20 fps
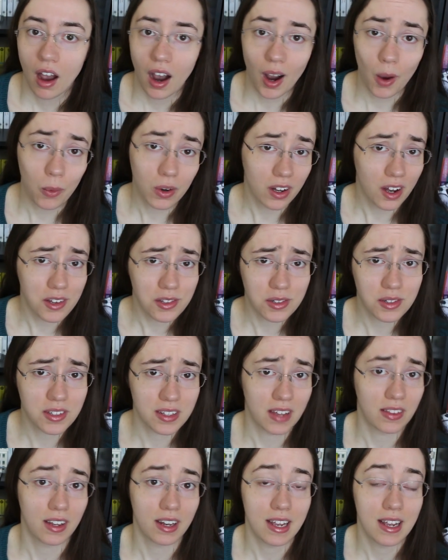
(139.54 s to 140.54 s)
I would also
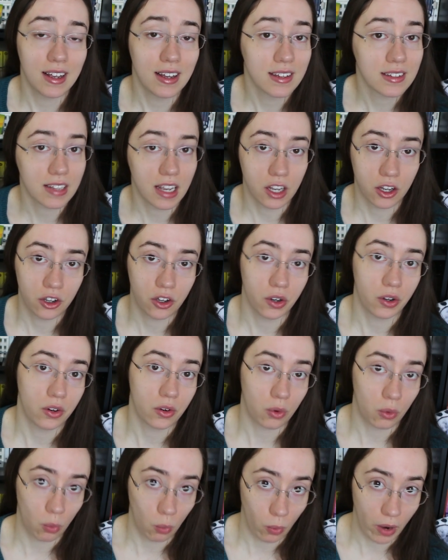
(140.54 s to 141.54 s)
say that he is a good
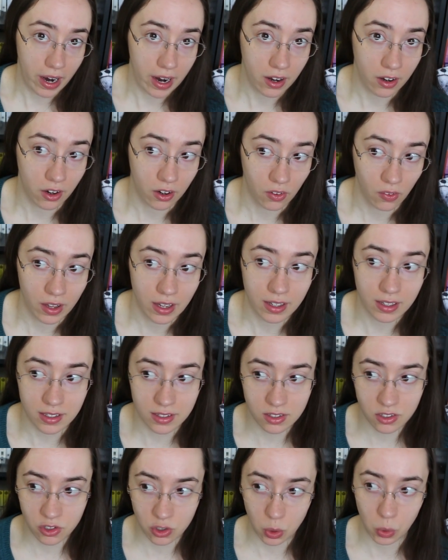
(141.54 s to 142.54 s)
writer. Like his
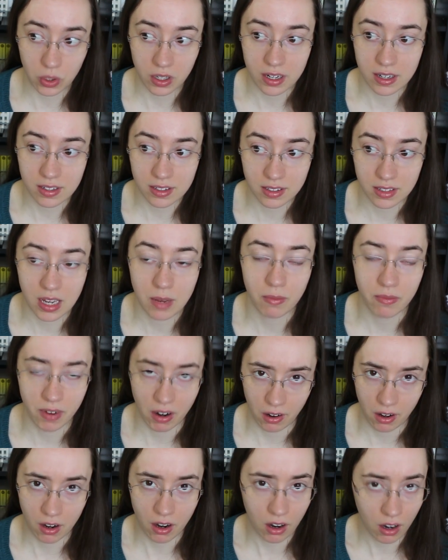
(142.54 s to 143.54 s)
stories seem
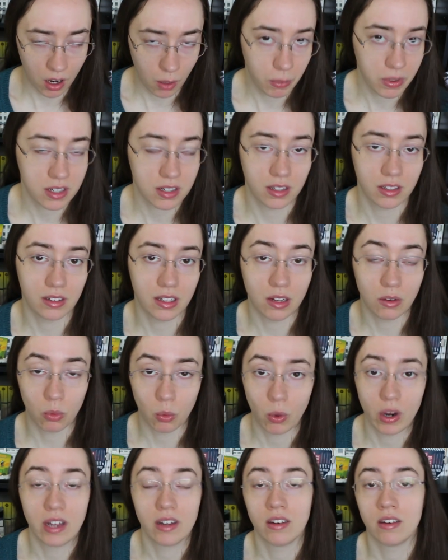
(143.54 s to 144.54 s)
very competently
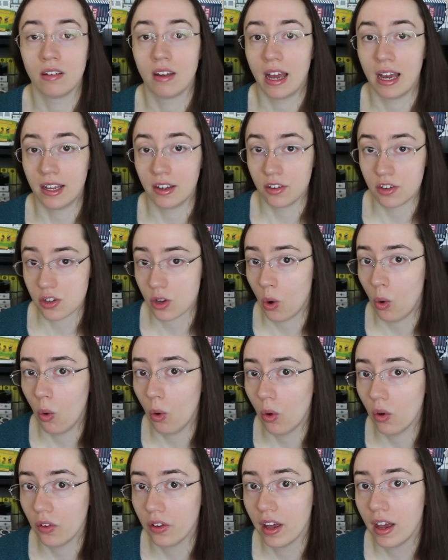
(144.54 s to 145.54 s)
written and
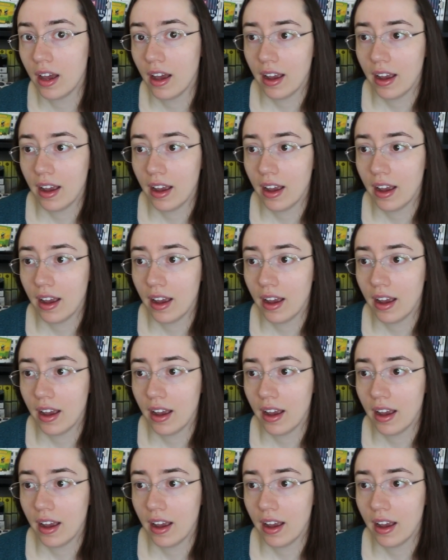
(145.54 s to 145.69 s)
told.